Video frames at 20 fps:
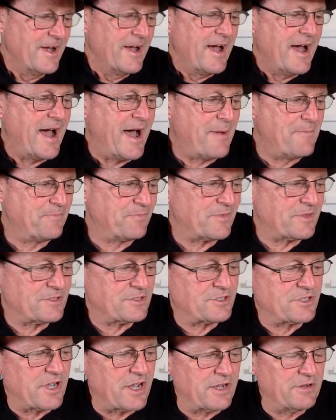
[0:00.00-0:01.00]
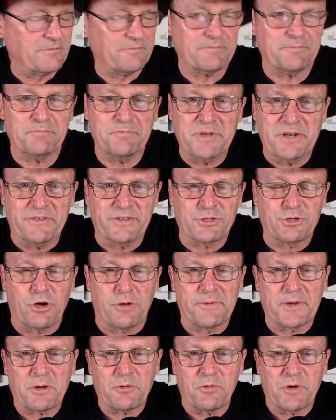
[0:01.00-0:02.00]
Um, so a bit of a
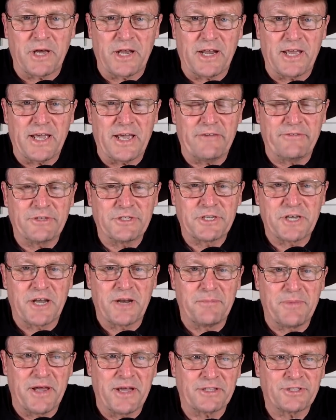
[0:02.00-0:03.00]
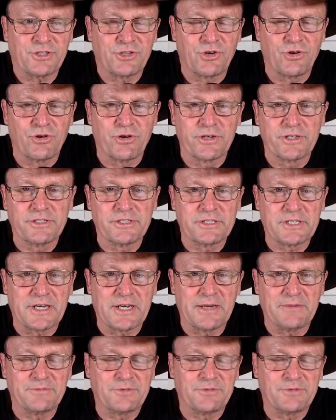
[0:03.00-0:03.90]
topic we're going to have a chat about tonight is um,